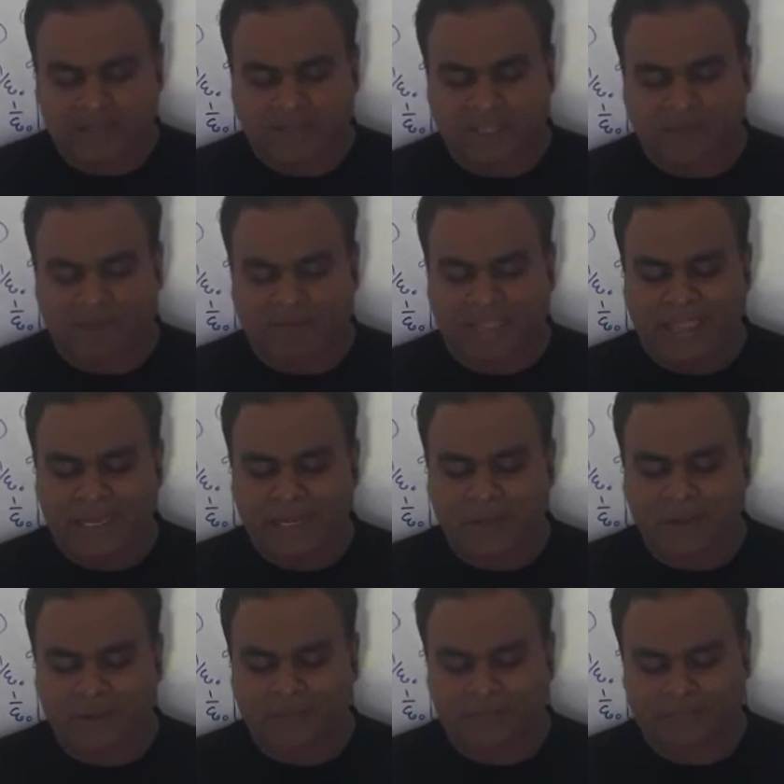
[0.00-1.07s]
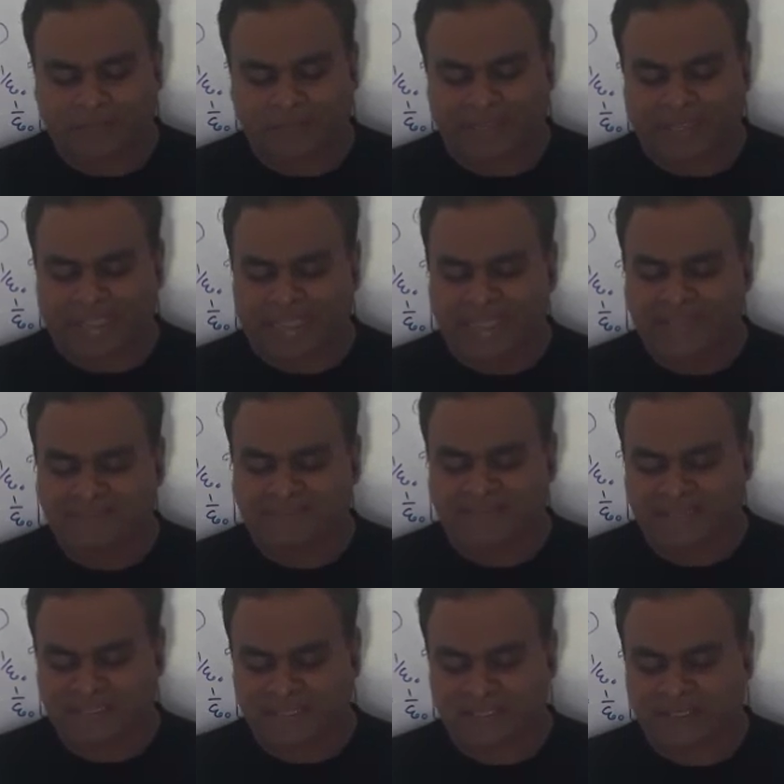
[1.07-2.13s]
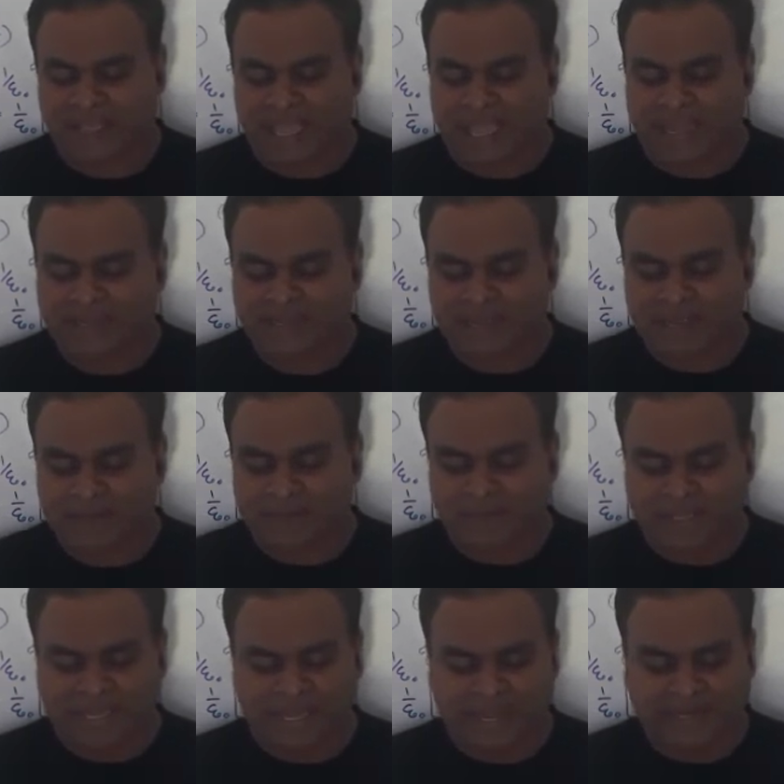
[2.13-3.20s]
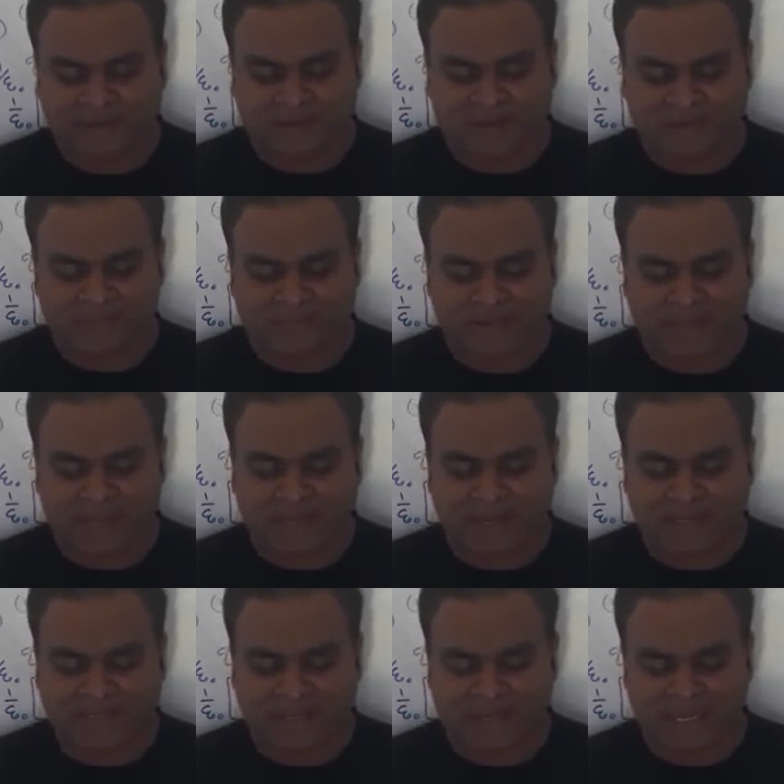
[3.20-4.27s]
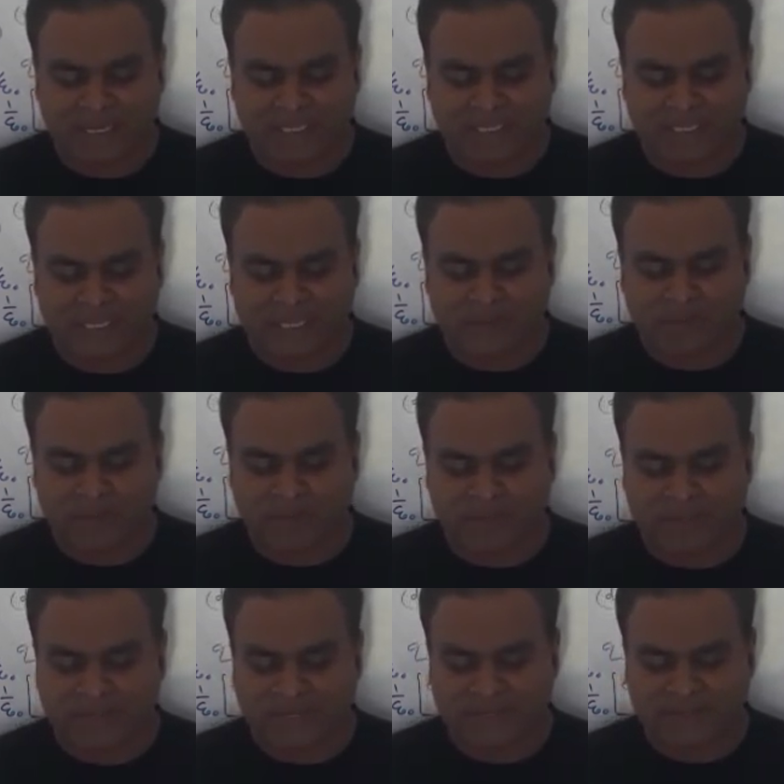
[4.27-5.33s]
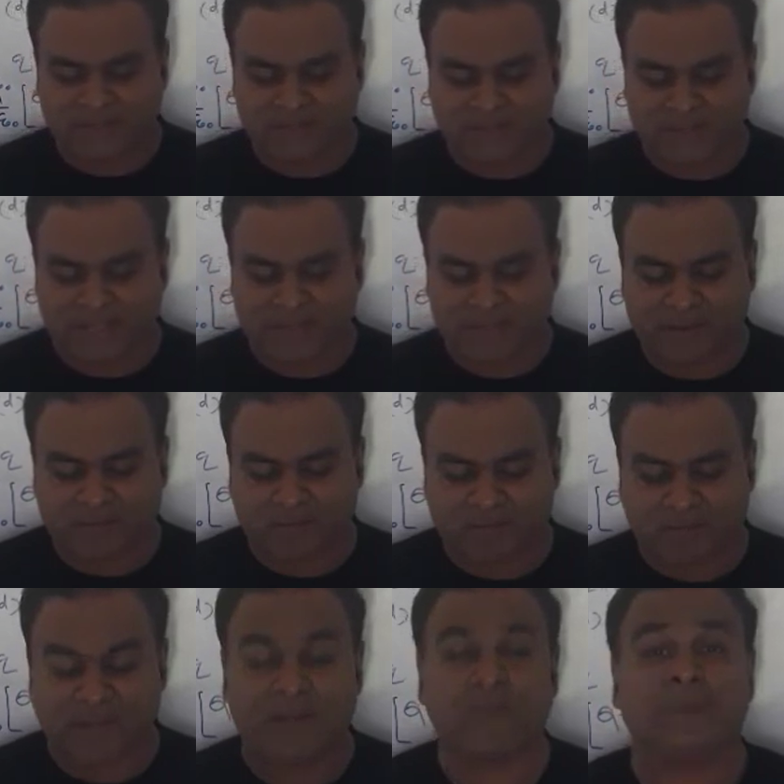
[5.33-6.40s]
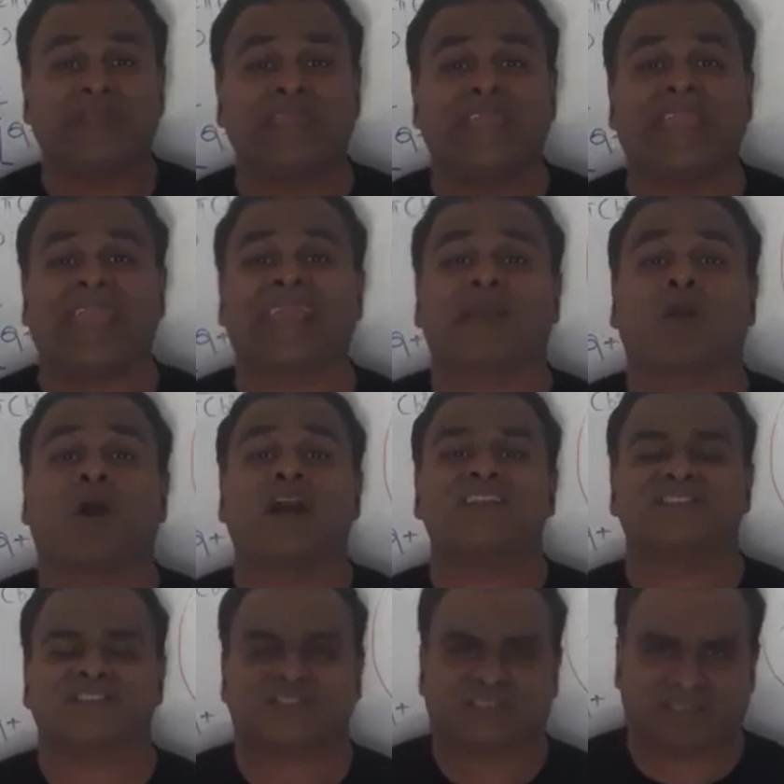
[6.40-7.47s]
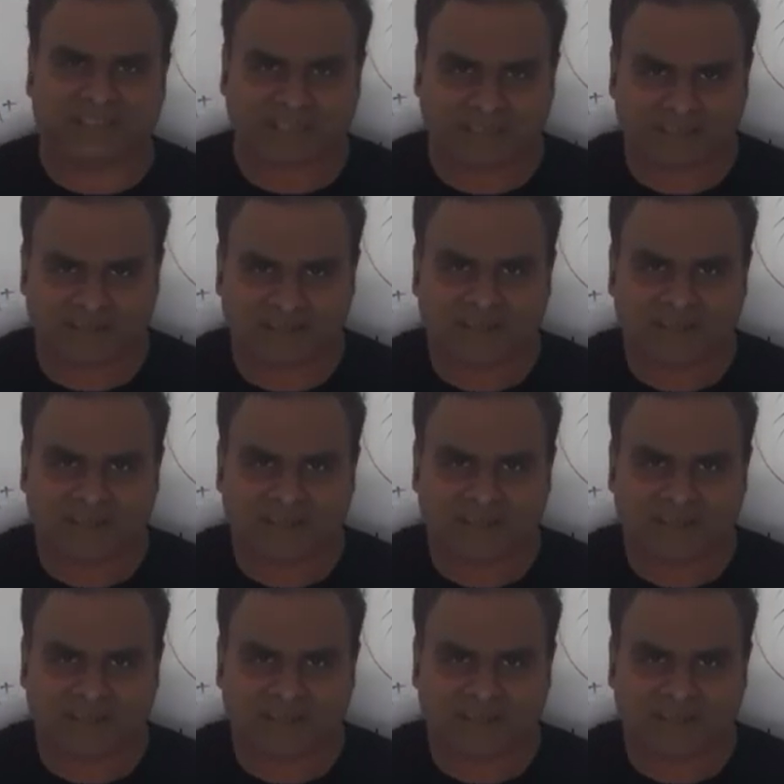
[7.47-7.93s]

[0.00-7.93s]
The value of A such that the electric field in the region between the sphere will be a constant.